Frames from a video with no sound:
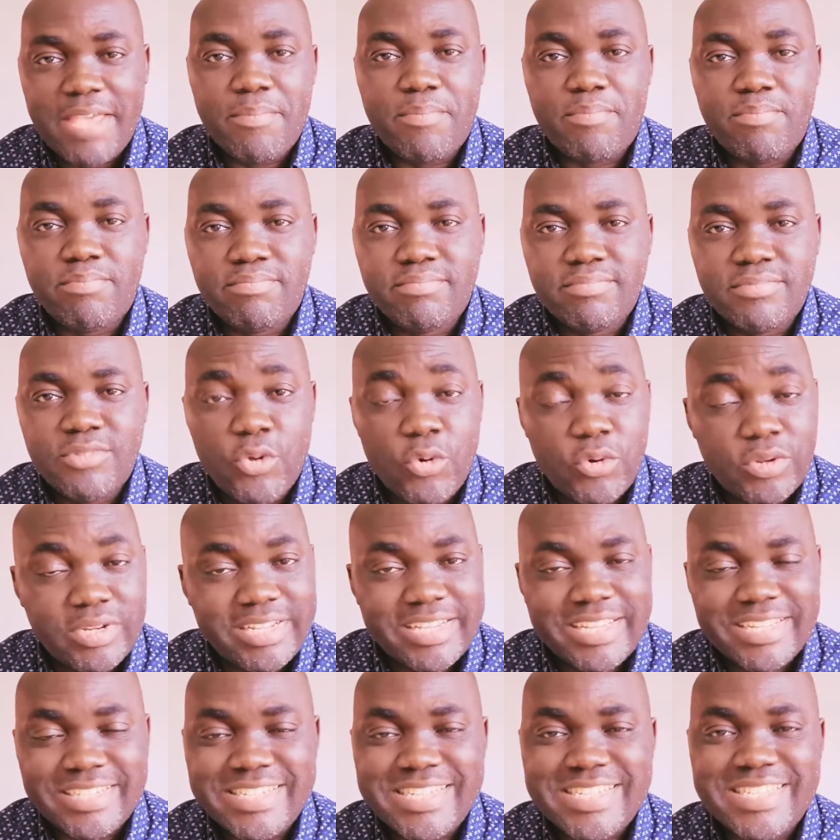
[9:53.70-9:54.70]
keep or
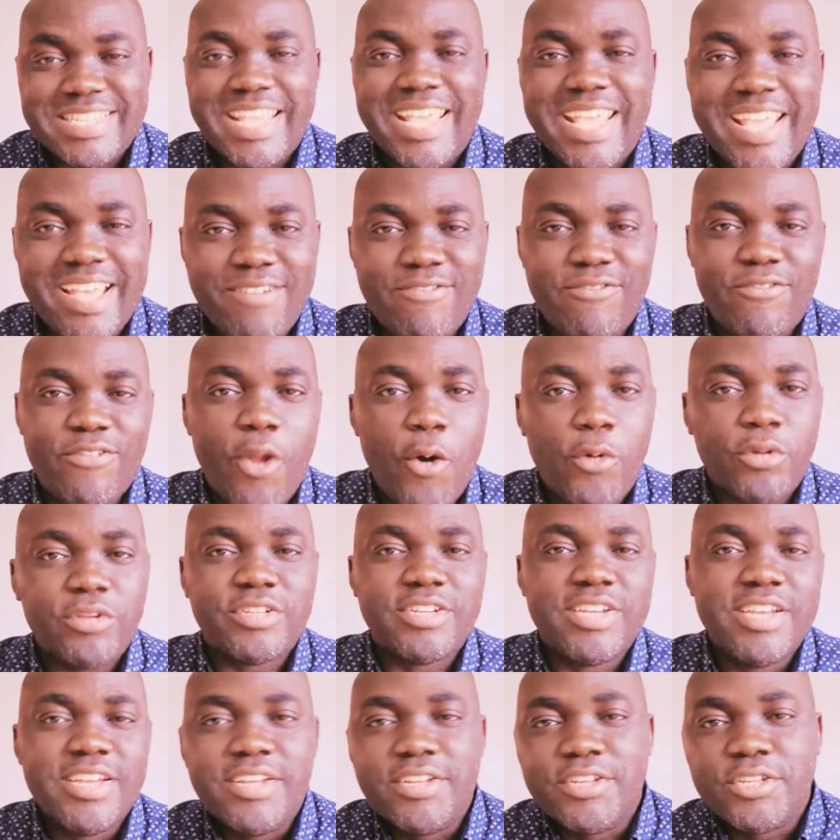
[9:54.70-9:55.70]
they can stay
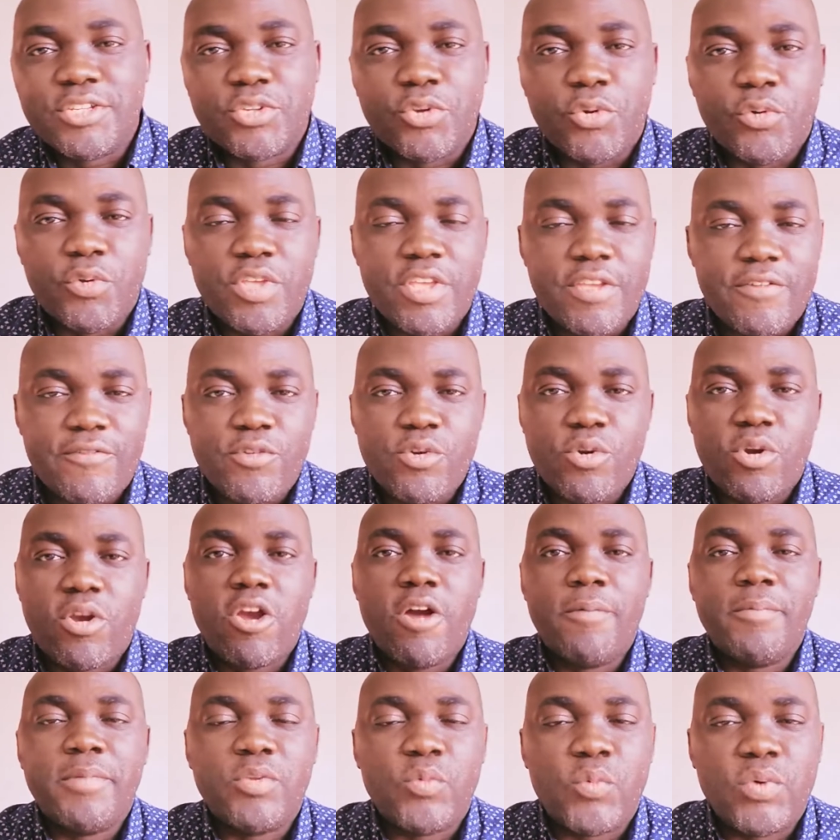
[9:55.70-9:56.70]
afloat. So if you're
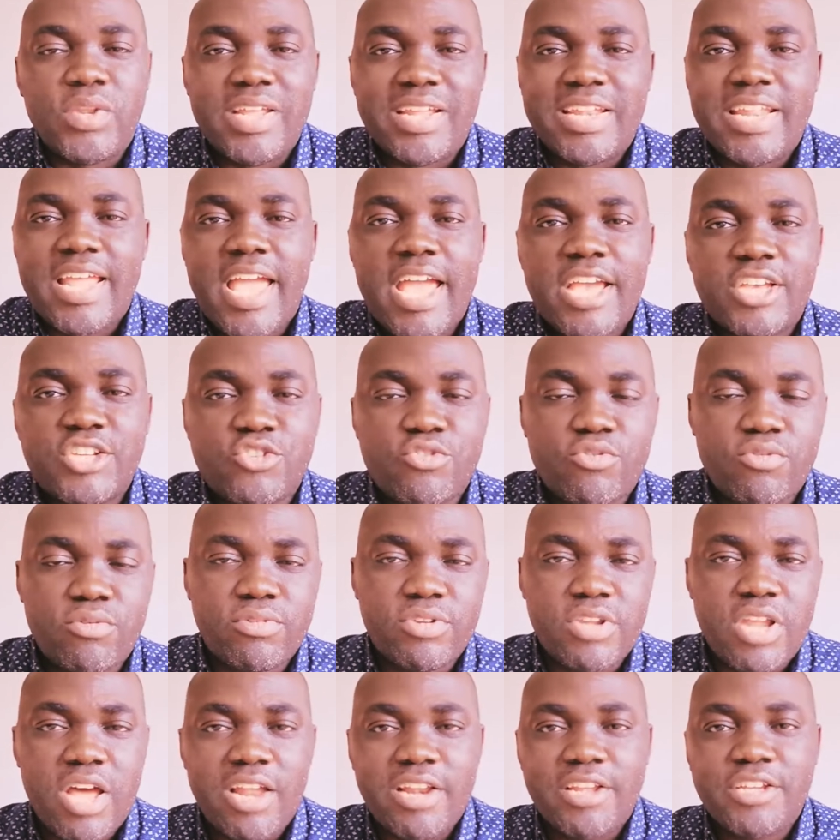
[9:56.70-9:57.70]
coming with that
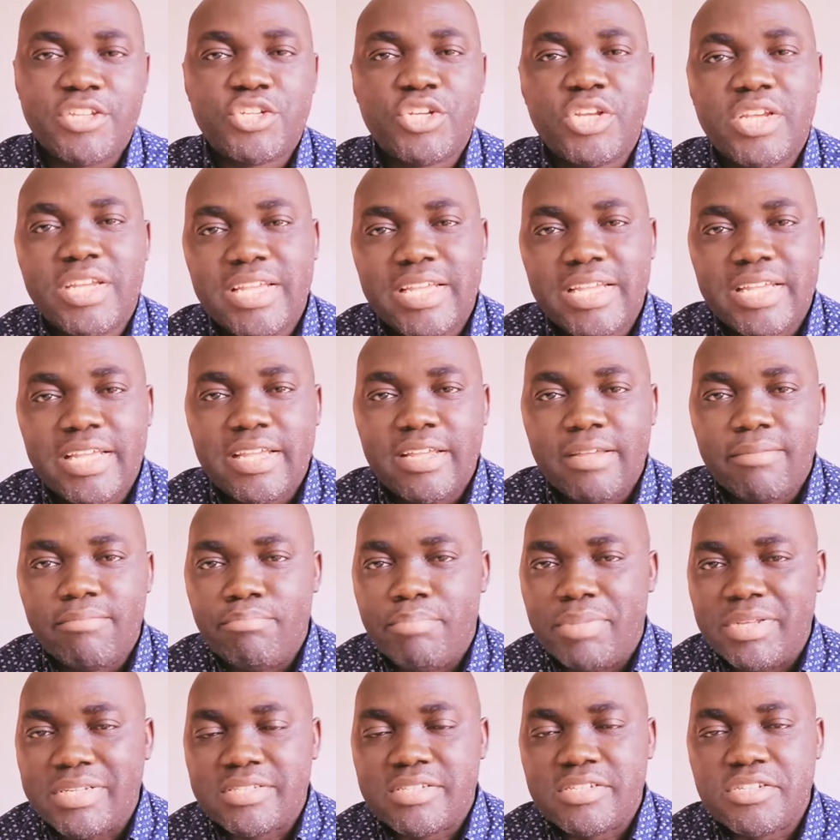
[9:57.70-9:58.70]
extra knowledge,
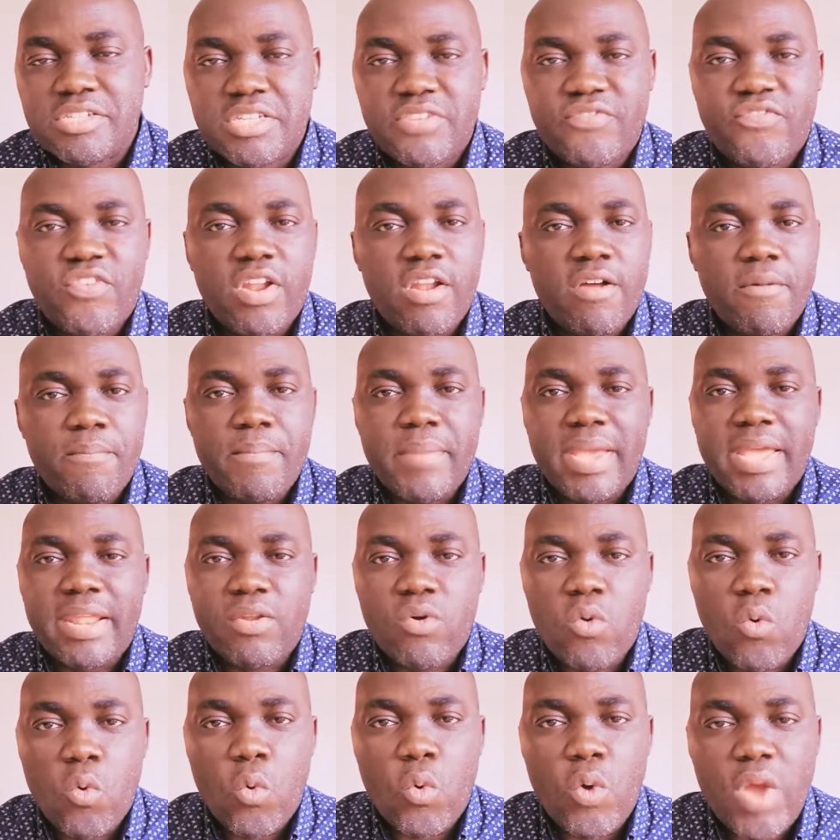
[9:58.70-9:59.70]
business
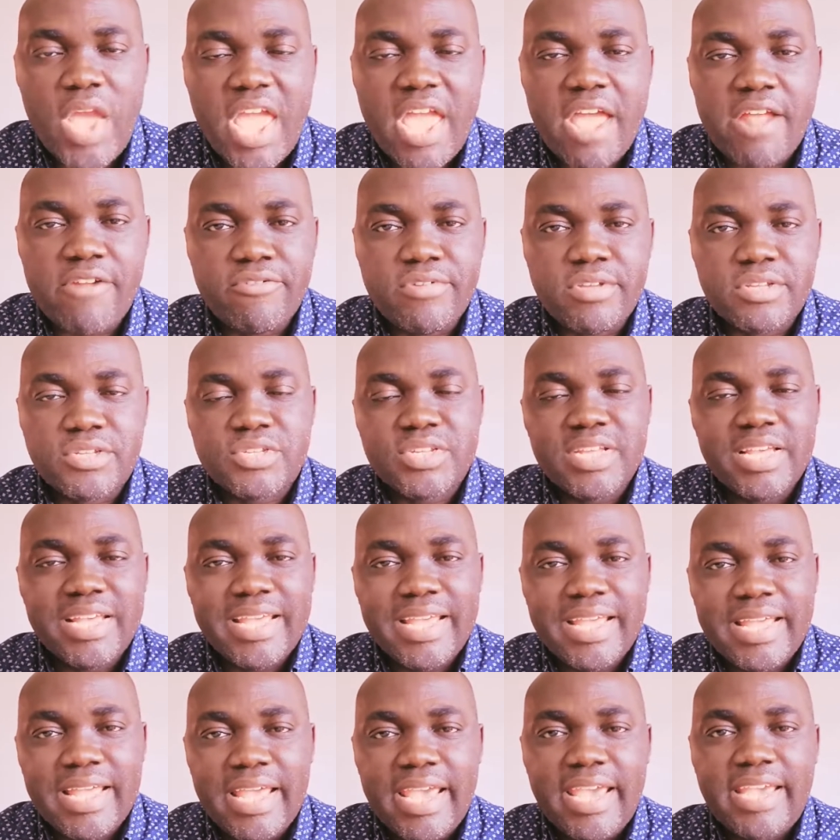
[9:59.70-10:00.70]
development, all areas,
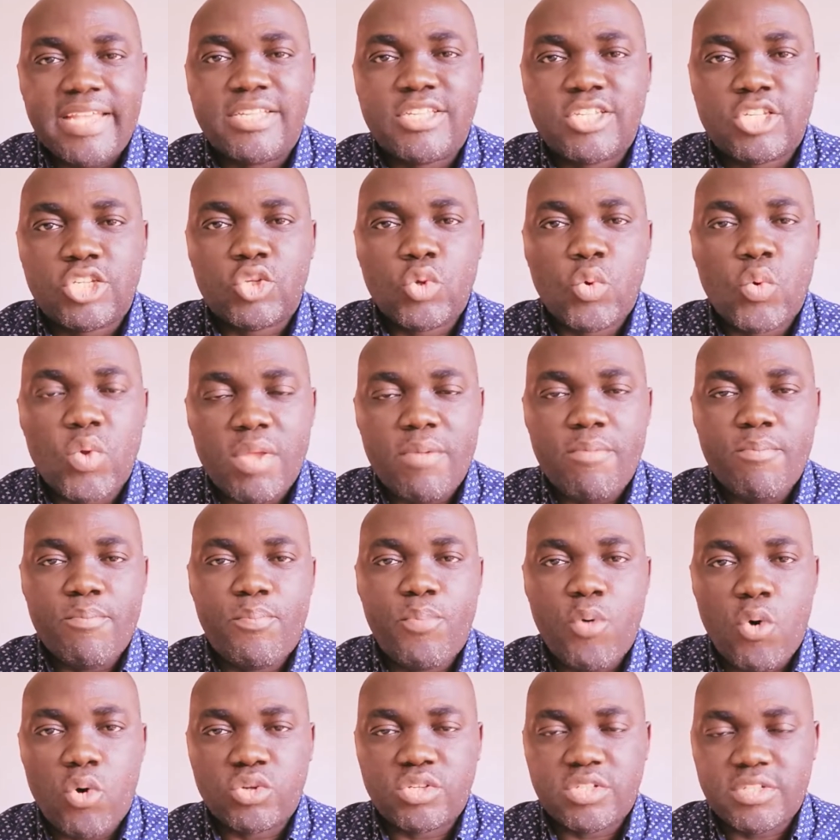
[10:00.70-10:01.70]
It's so
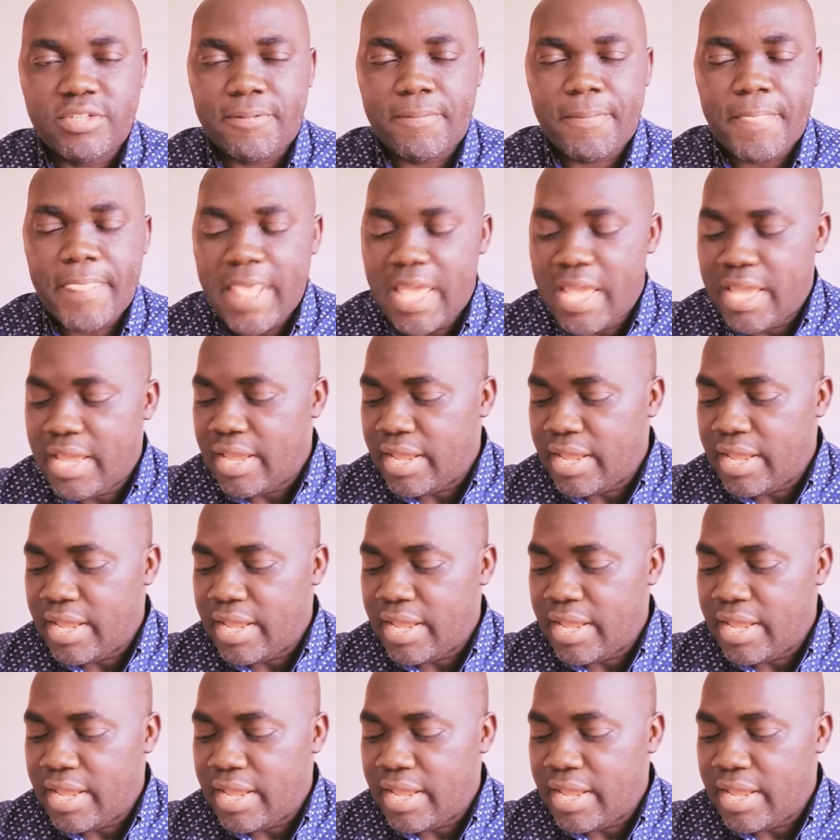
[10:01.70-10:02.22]
important.